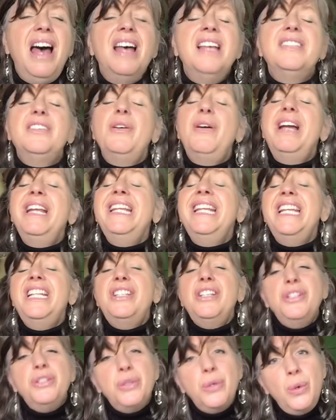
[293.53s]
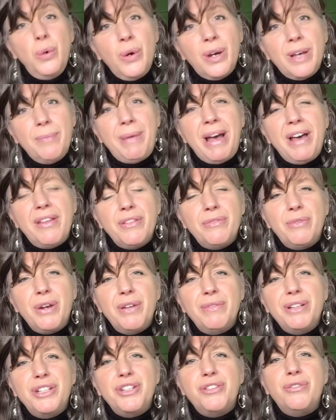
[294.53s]
So I need to talk about the
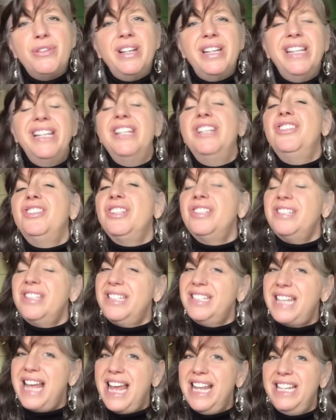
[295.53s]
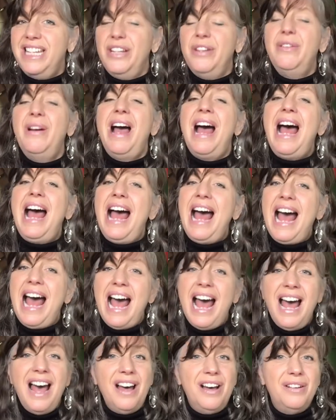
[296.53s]
Rowan tree just to tell you
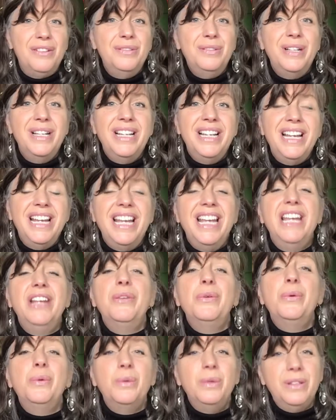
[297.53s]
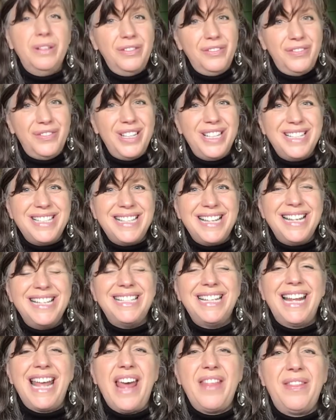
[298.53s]
how it all fits
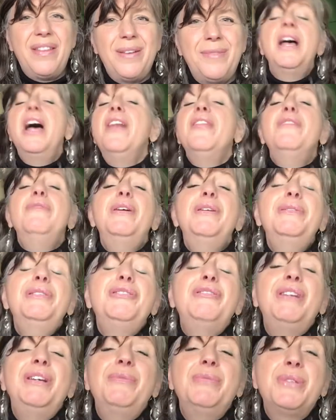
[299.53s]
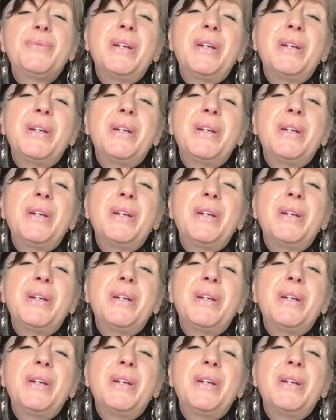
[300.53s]
together. The Rowan tree was